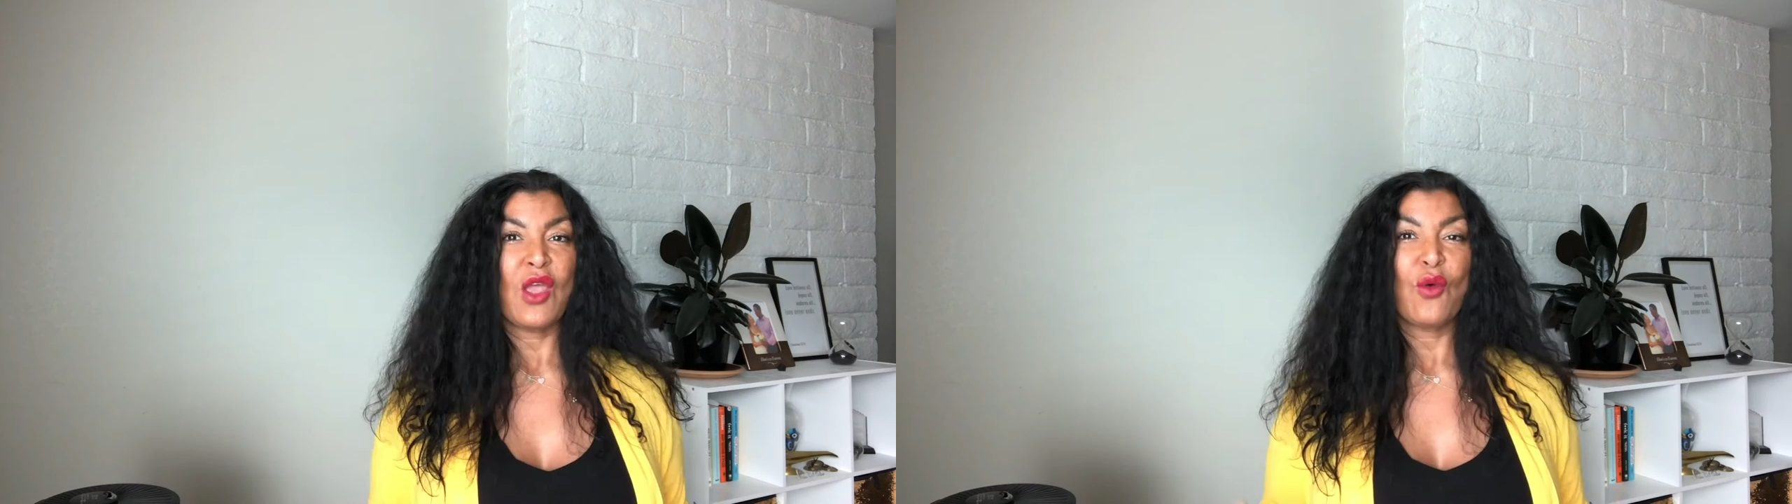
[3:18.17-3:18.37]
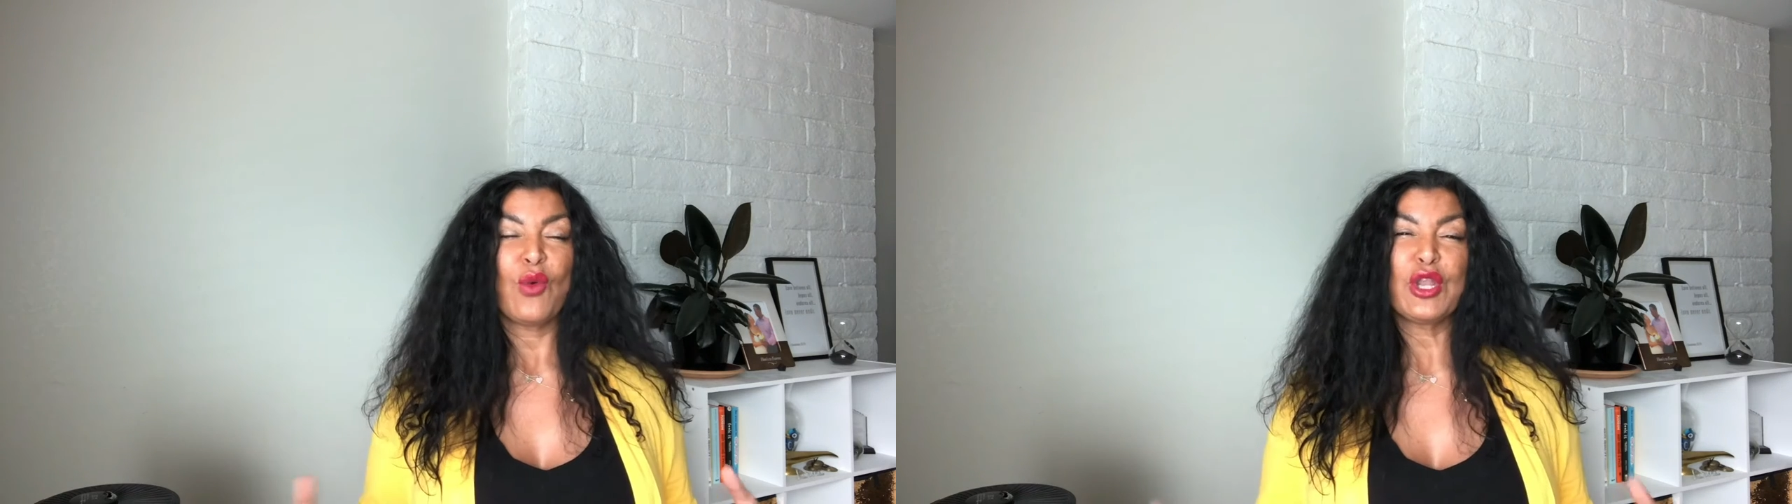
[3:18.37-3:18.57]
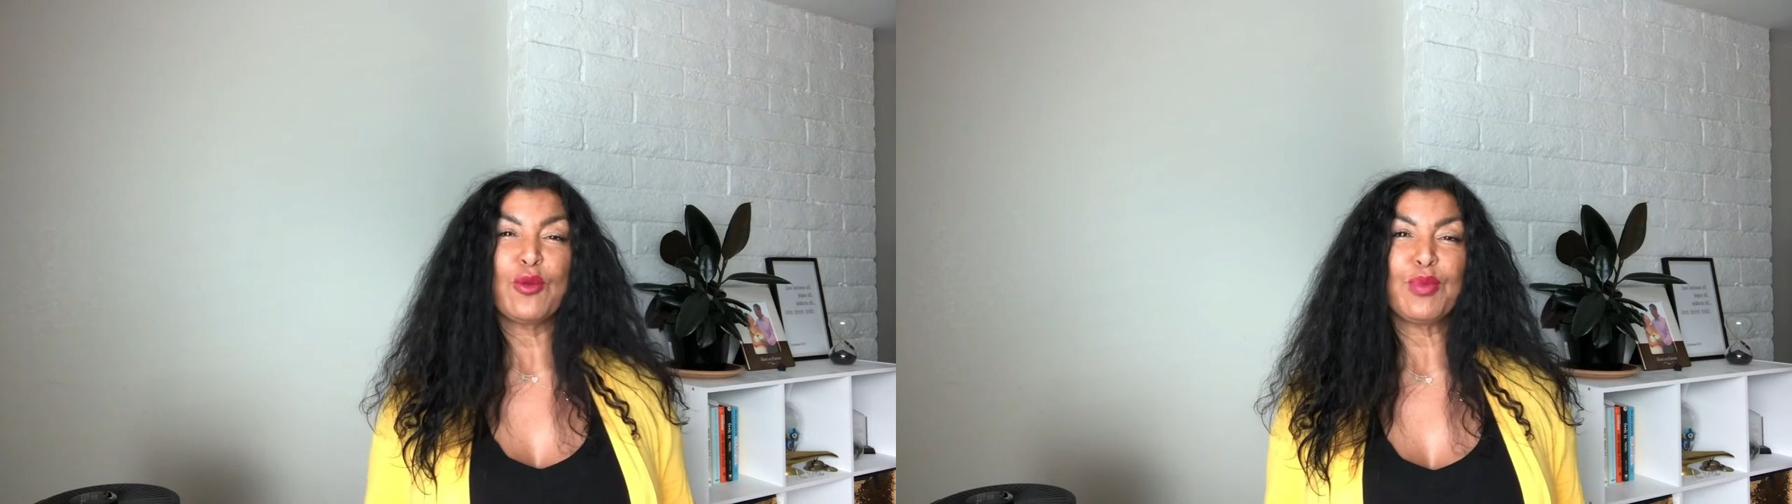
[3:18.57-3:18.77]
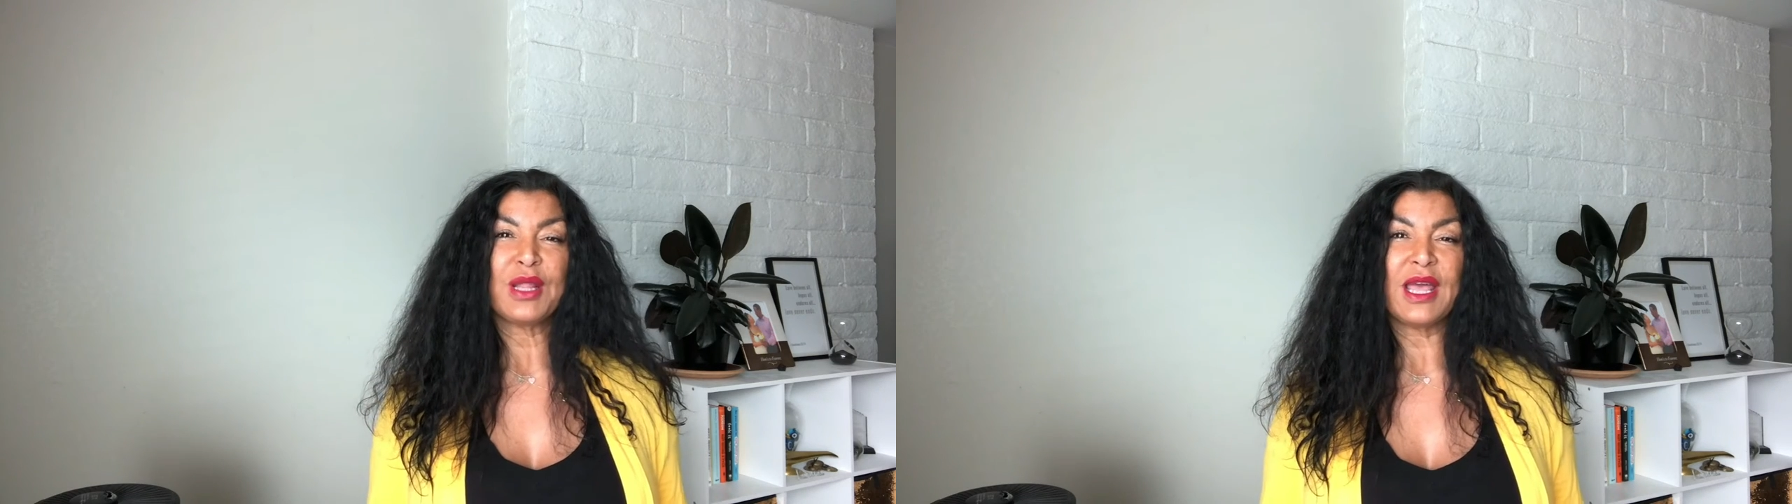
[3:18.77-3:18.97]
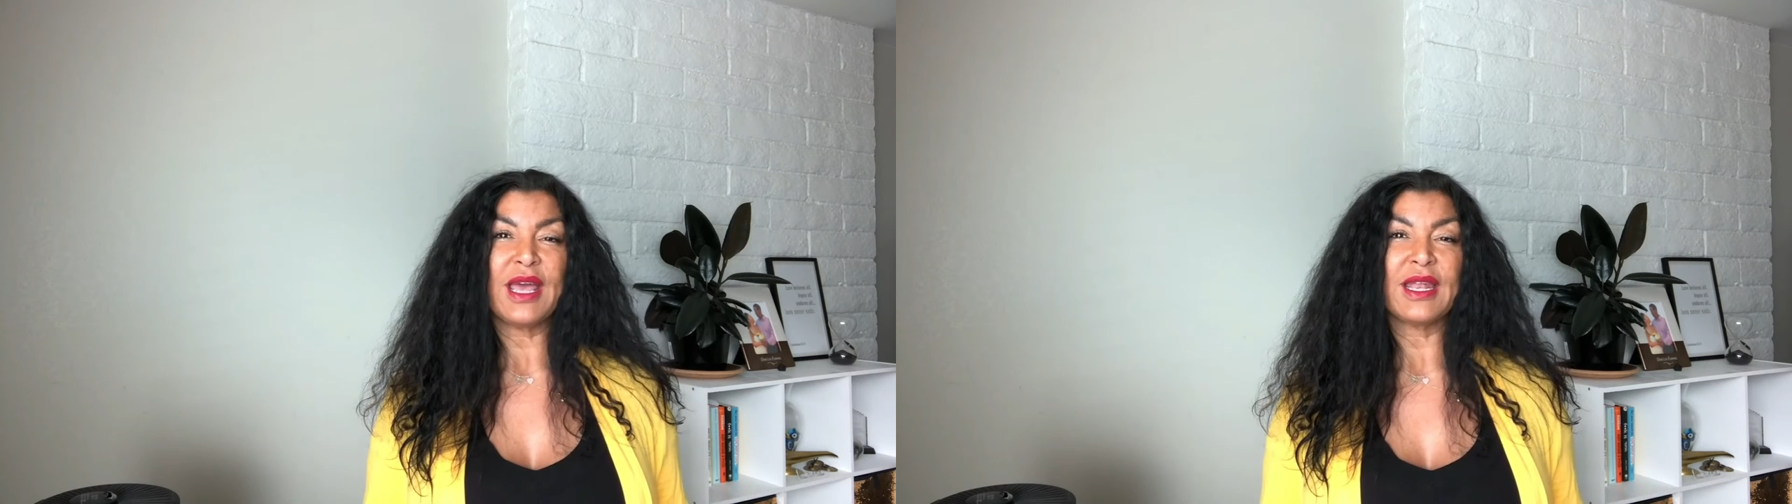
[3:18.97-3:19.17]
When you
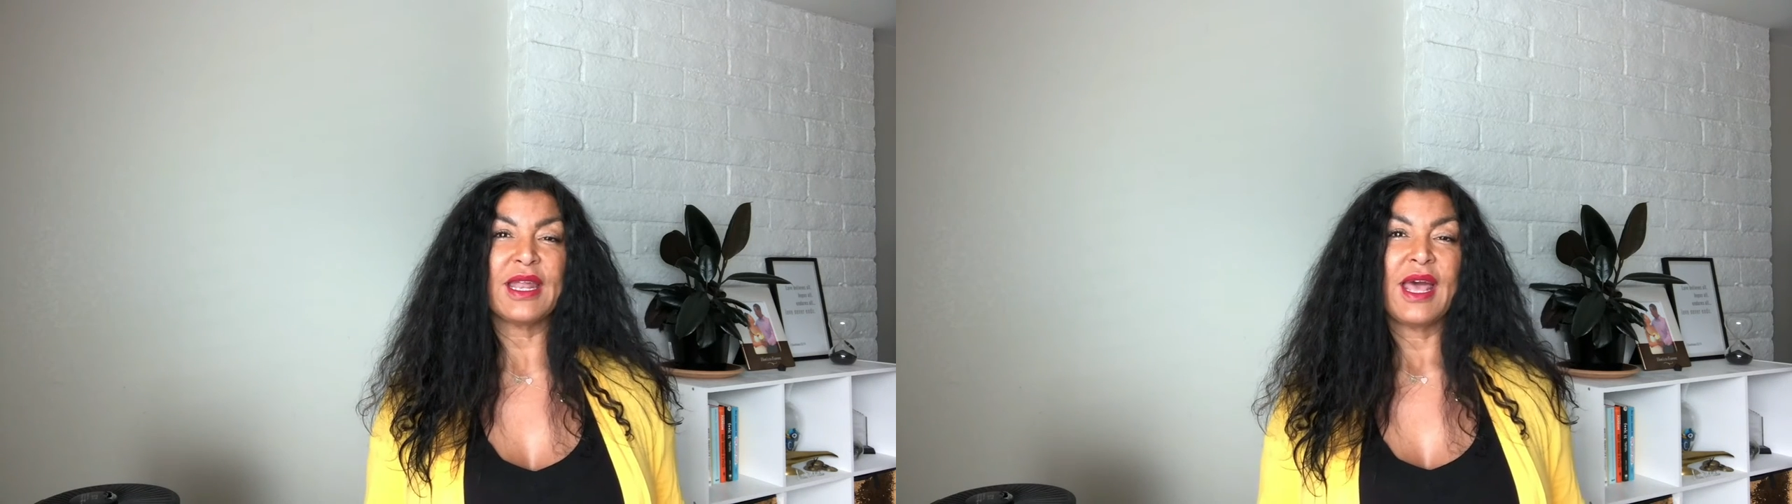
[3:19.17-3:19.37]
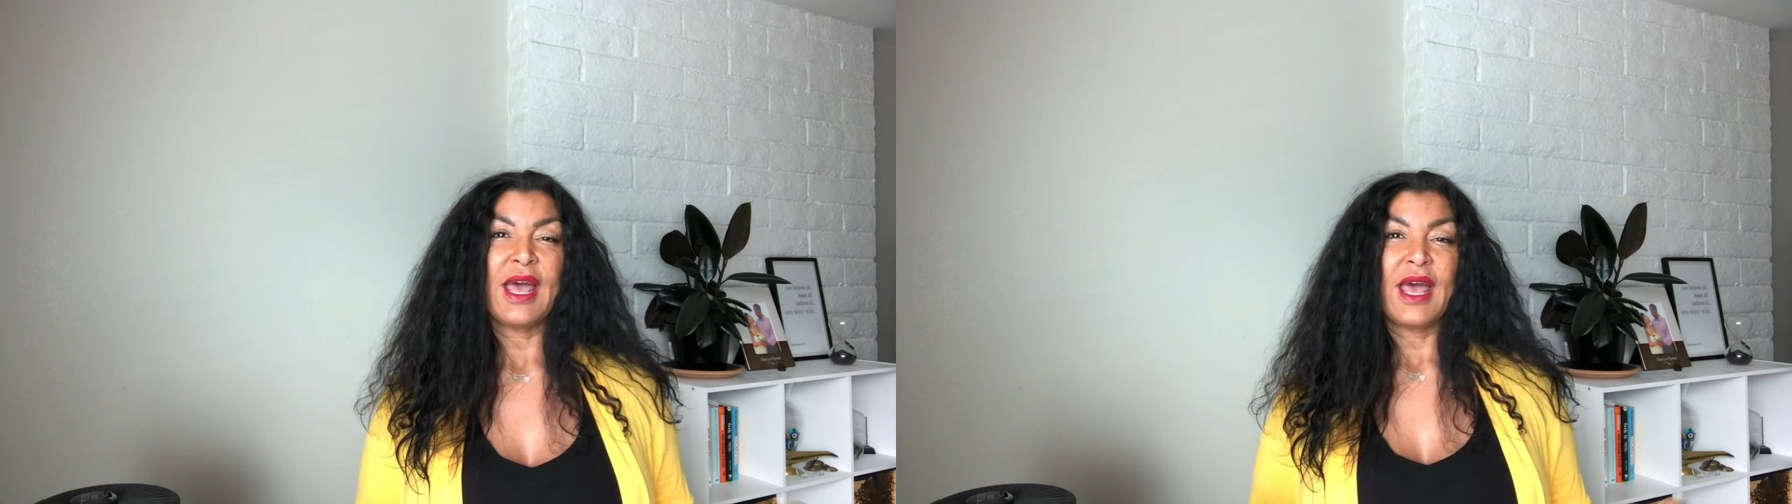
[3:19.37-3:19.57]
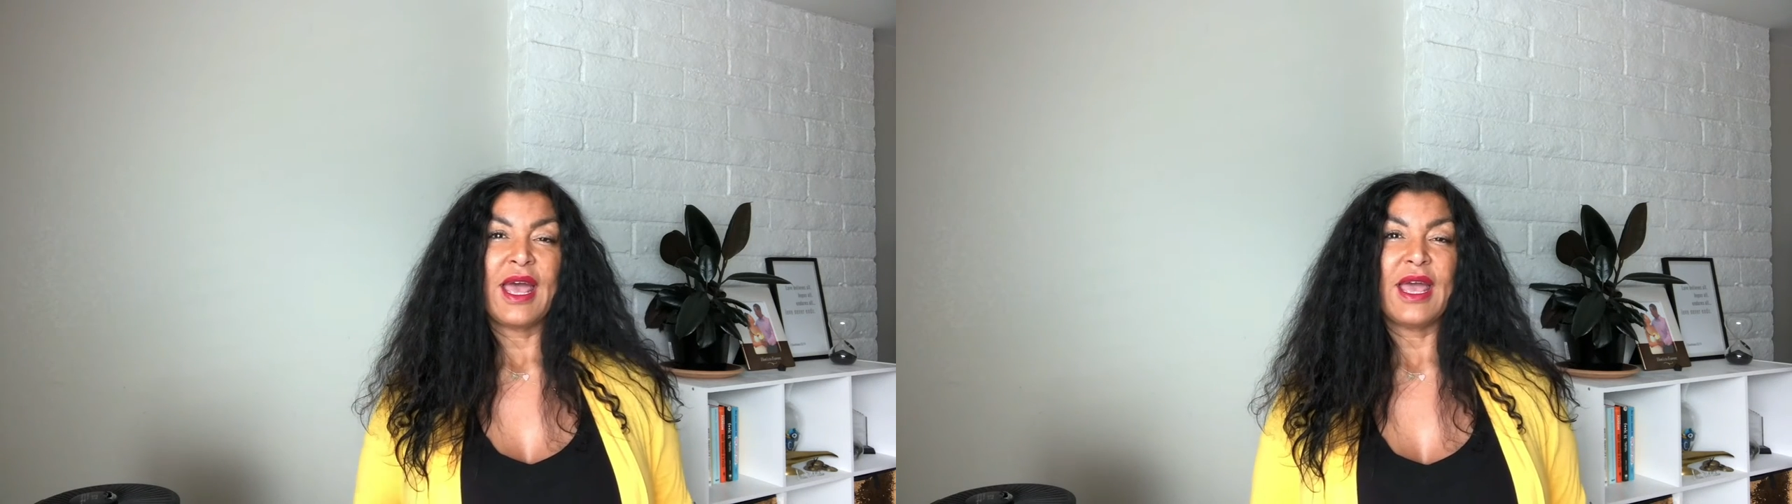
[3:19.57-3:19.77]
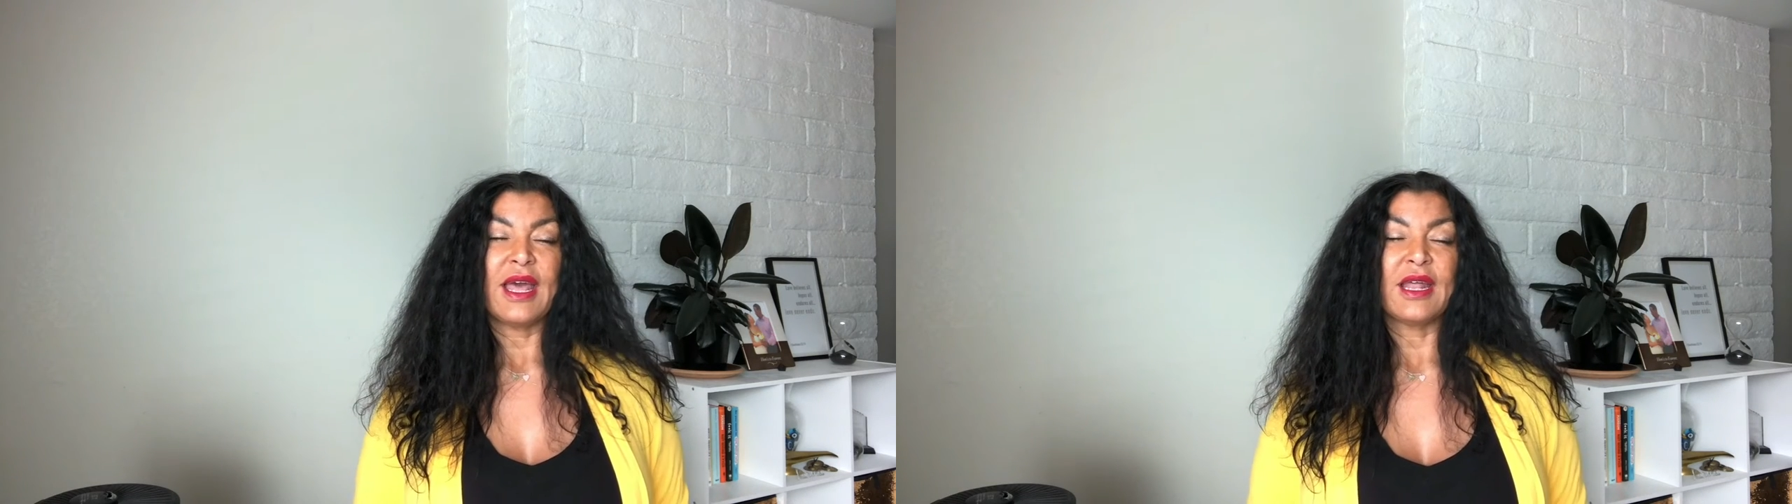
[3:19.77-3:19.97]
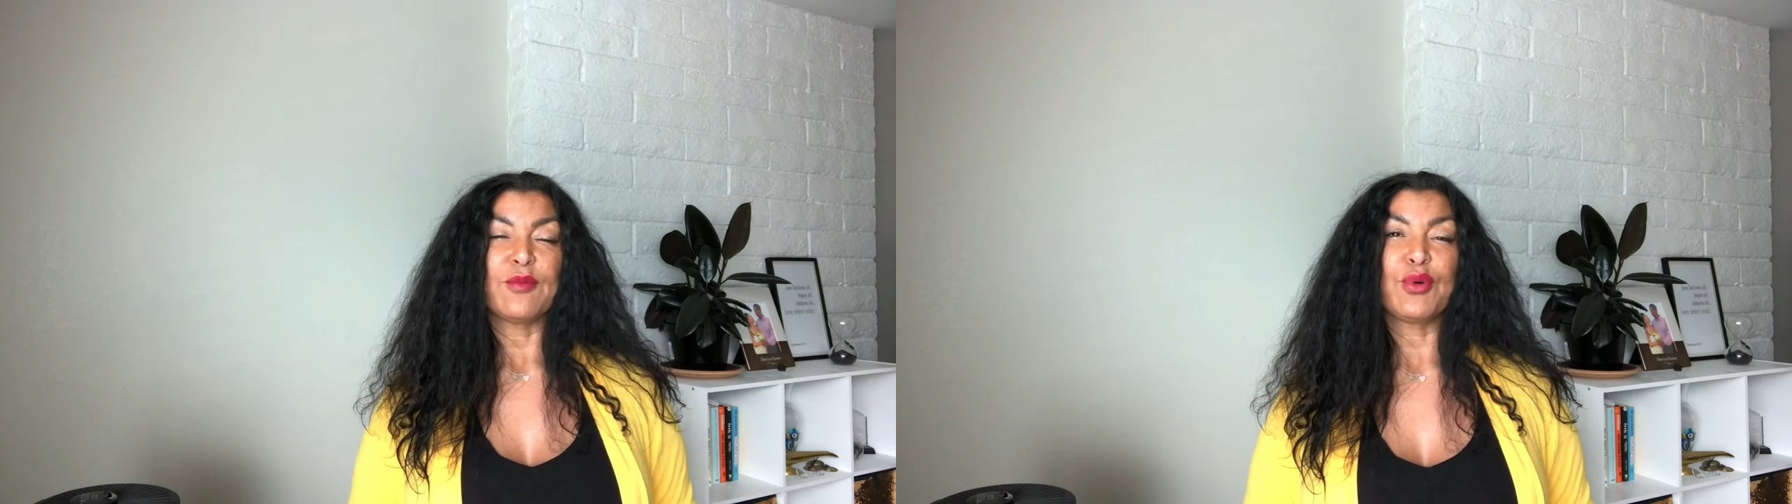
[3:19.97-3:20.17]
plan
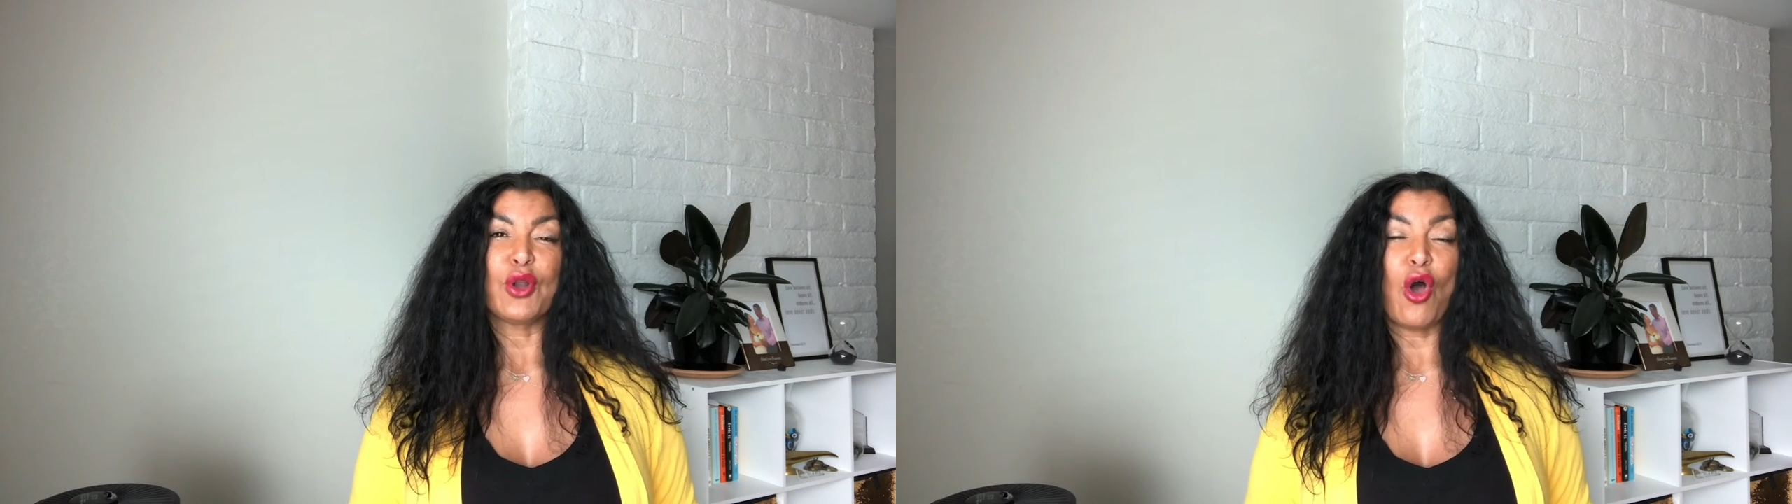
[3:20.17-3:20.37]
and put